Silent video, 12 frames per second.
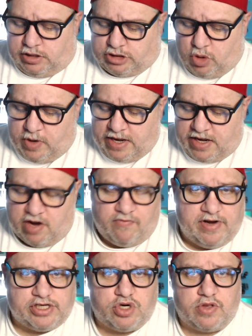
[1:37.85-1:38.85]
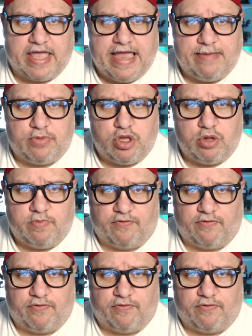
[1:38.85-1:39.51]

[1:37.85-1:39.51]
So in the original GameCube